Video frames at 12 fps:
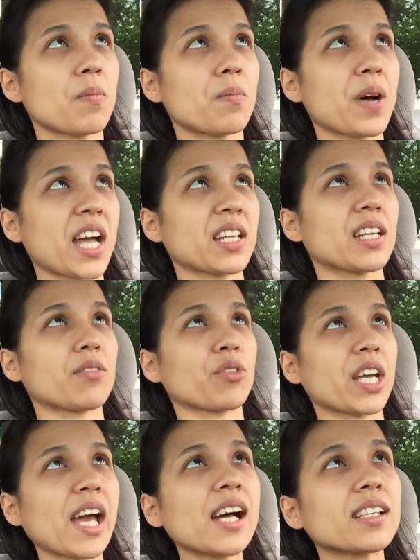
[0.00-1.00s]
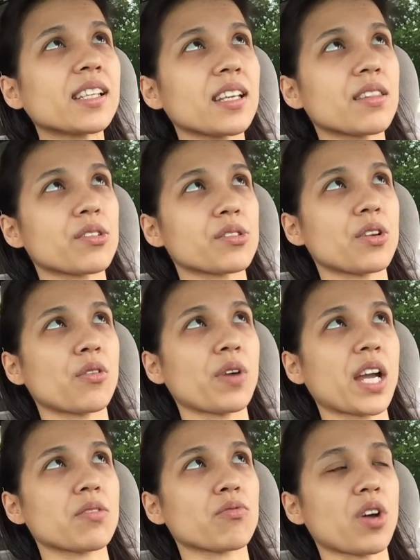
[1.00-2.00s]
But in reality, there's no
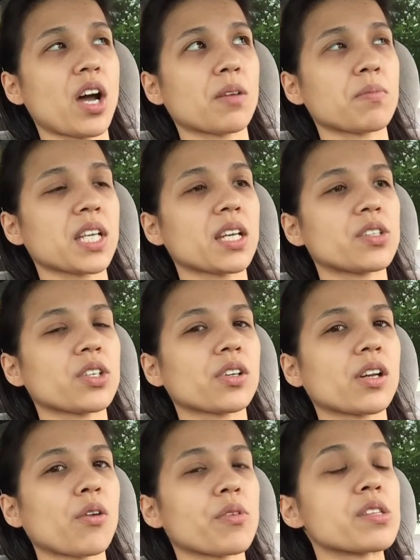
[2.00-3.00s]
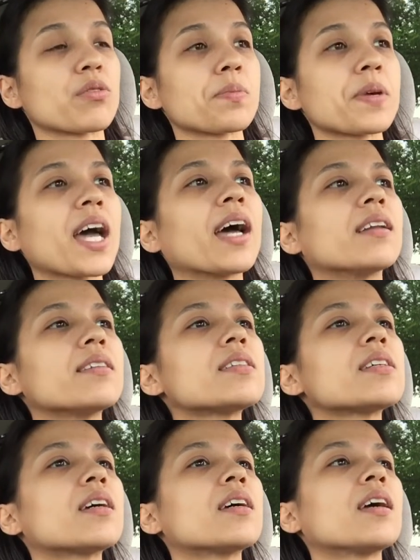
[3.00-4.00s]
right and wrong because you can always
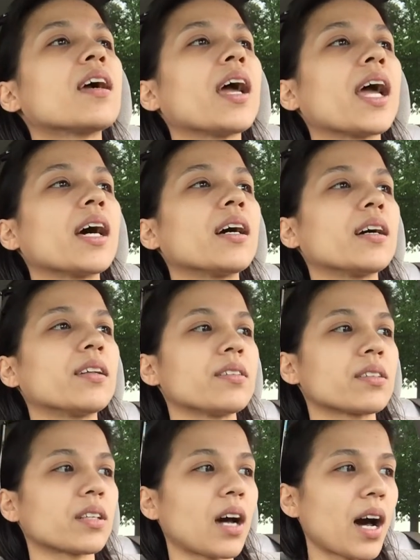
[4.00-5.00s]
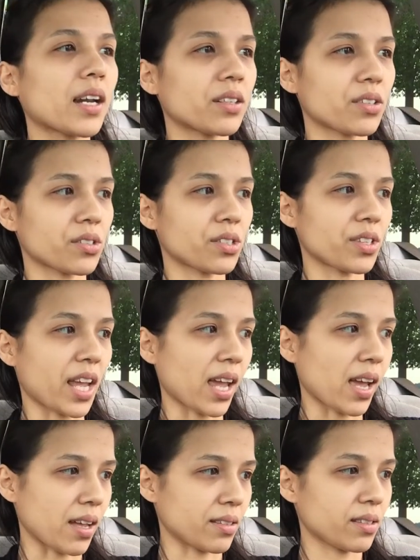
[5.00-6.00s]
repent. And God
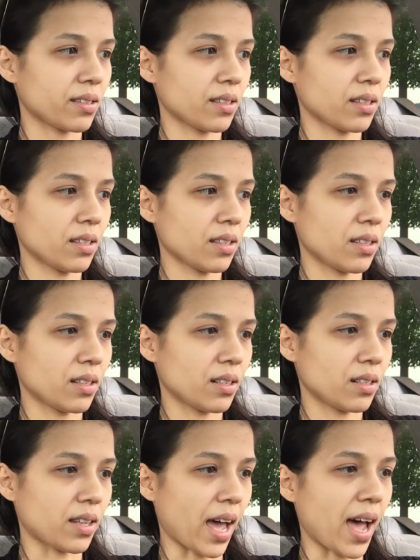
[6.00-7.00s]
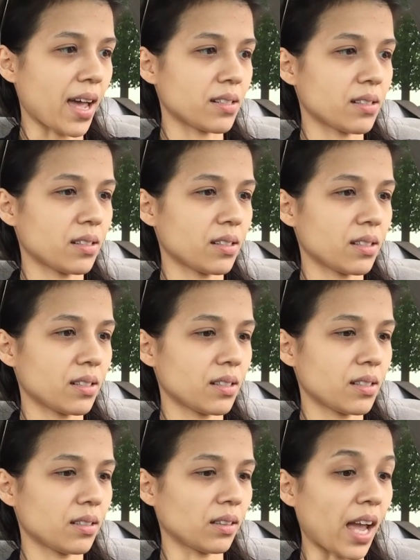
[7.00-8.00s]
understands that
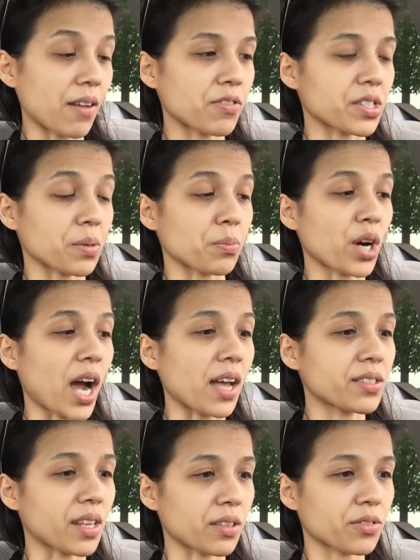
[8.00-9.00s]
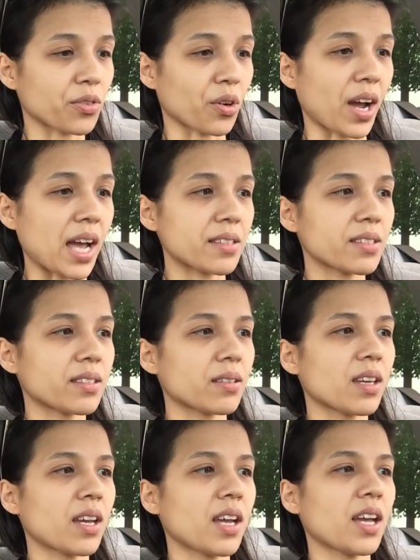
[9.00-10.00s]
life is a process for us.
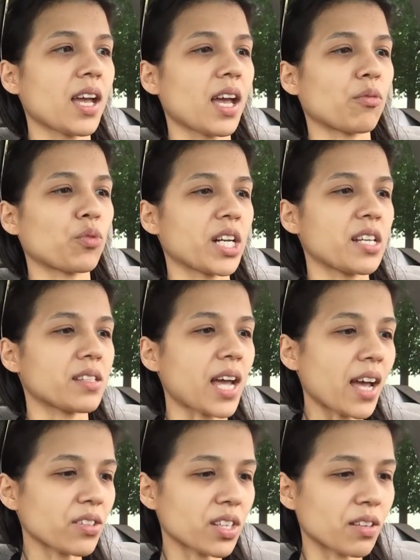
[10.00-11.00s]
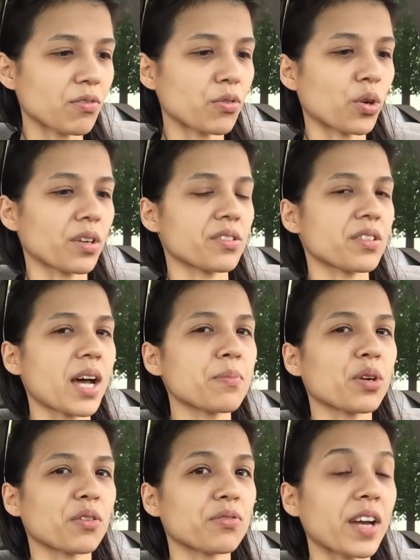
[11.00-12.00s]
And what he's asking for is not
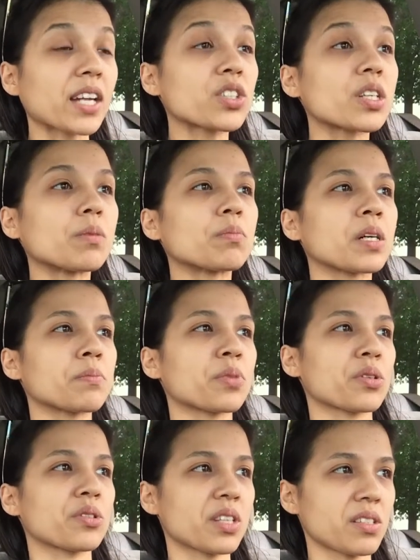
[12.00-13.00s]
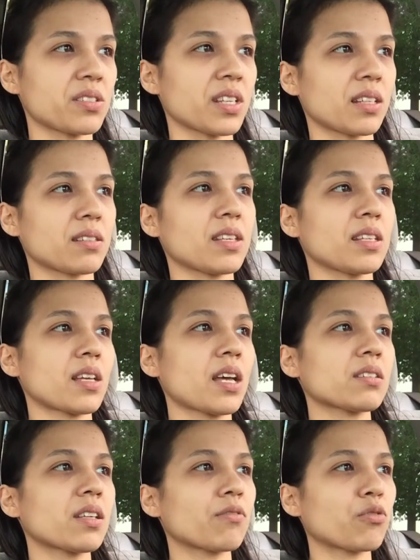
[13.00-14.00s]
perfection, but persistence. He's
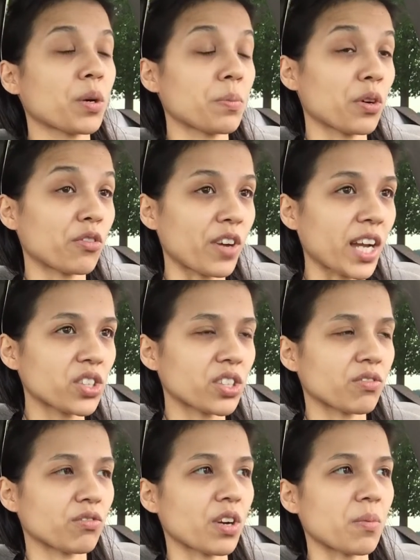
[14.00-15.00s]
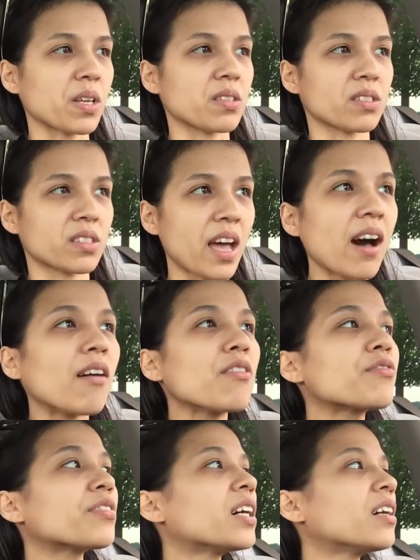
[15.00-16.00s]
asking for perfection from
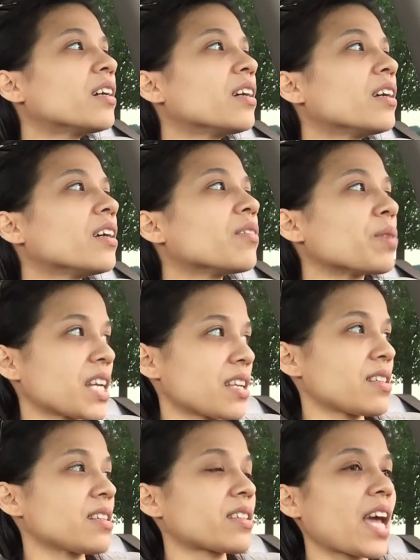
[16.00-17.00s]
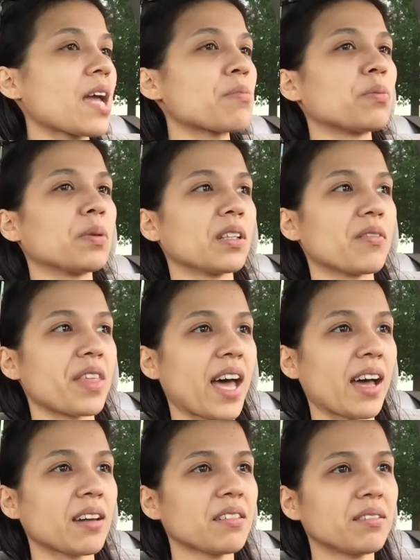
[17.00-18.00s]
himself because he's capable of that.